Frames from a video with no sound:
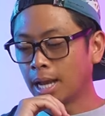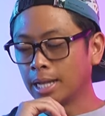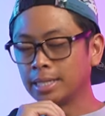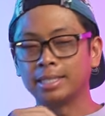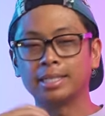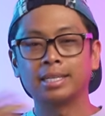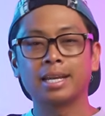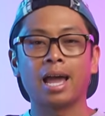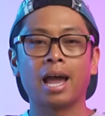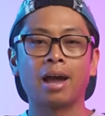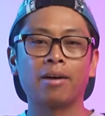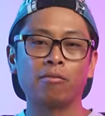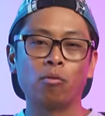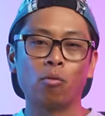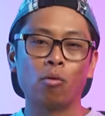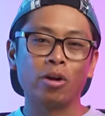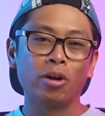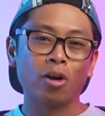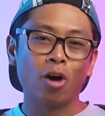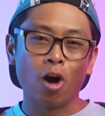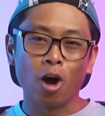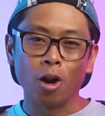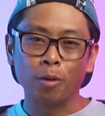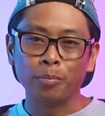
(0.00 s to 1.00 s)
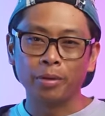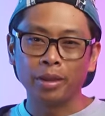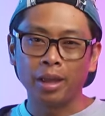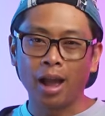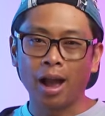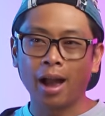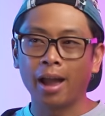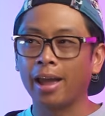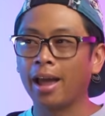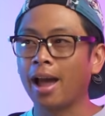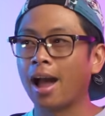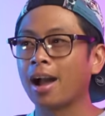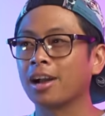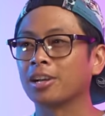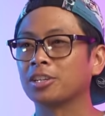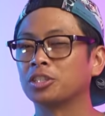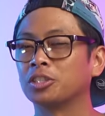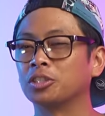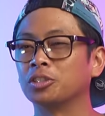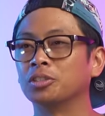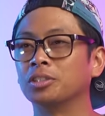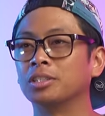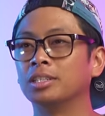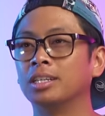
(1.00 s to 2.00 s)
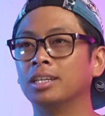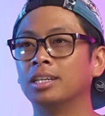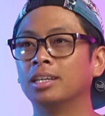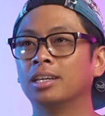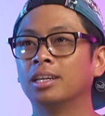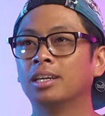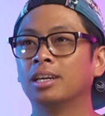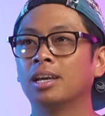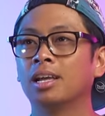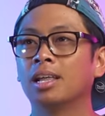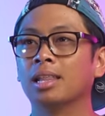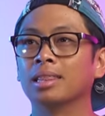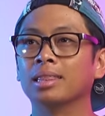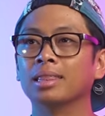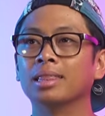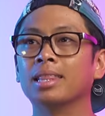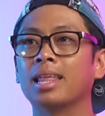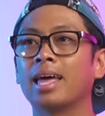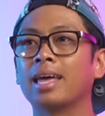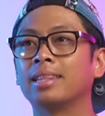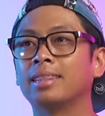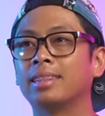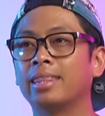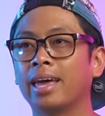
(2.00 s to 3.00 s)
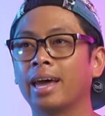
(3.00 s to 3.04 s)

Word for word: I didn't have one on me. I actually lent